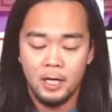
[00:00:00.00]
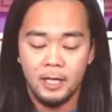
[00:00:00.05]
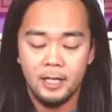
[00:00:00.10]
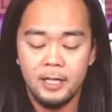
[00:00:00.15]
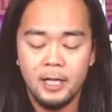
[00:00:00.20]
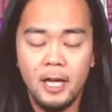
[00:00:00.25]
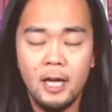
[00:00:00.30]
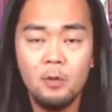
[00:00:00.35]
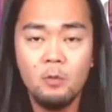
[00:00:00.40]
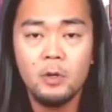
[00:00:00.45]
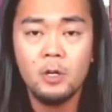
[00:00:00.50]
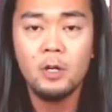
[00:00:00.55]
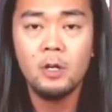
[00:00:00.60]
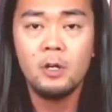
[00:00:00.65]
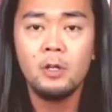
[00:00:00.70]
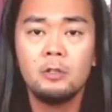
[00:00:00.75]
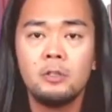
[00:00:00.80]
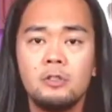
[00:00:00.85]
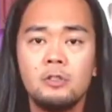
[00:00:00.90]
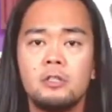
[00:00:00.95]
again, we're
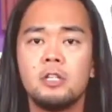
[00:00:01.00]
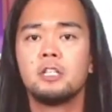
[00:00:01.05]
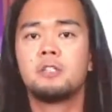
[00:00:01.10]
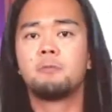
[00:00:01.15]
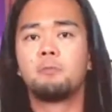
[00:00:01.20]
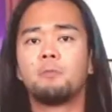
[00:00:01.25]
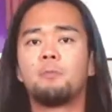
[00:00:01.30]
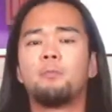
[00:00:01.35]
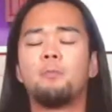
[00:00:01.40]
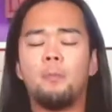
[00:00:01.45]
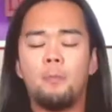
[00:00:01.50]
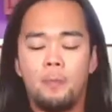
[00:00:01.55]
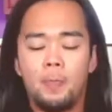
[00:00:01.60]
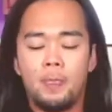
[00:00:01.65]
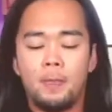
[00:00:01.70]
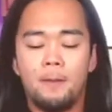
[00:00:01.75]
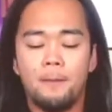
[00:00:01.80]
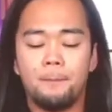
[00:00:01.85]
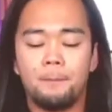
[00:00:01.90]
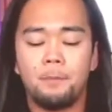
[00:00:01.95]
going to just
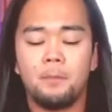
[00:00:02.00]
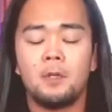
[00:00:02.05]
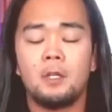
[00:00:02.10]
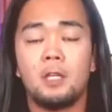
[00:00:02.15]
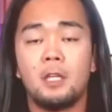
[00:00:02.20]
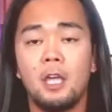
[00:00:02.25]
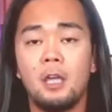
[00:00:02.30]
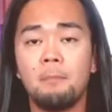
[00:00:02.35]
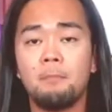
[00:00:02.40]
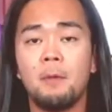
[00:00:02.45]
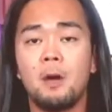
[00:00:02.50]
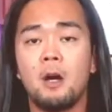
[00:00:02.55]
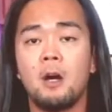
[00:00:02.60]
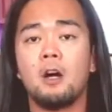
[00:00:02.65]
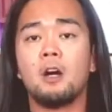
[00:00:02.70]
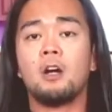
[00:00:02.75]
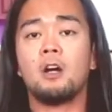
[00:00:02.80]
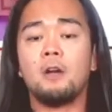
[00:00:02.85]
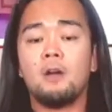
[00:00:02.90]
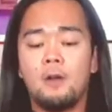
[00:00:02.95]
keep
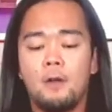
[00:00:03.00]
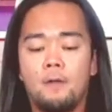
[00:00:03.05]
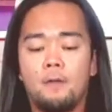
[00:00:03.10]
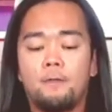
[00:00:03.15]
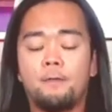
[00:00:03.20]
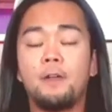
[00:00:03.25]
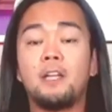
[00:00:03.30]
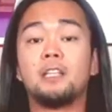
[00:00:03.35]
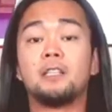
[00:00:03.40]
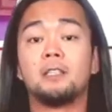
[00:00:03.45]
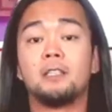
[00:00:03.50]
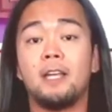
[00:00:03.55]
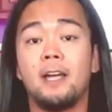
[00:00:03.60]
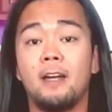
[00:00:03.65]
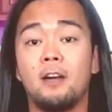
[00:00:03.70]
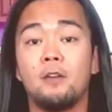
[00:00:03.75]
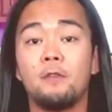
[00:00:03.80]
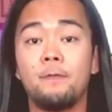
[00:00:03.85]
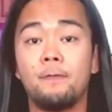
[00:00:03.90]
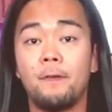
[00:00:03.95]
our feet
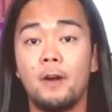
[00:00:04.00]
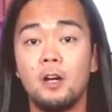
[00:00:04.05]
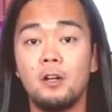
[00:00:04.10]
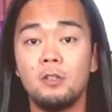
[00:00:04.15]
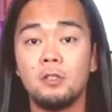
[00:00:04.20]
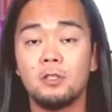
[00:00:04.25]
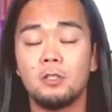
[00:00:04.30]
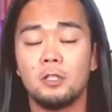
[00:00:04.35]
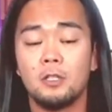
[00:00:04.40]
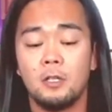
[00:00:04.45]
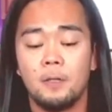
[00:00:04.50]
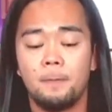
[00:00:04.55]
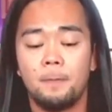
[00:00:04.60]
down first,